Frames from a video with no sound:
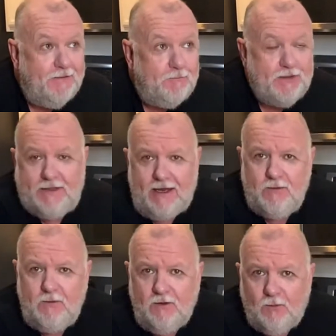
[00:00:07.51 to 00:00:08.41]
But
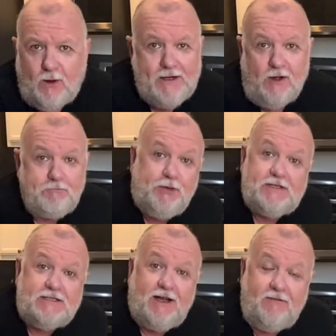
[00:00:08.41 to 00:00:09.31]
then why not
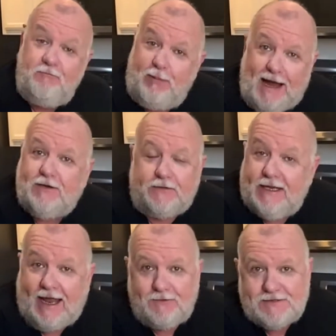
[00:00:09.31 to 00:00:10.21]
put stuff back on
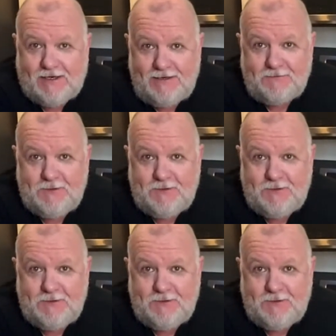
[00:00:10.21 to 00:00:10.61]
the outside of the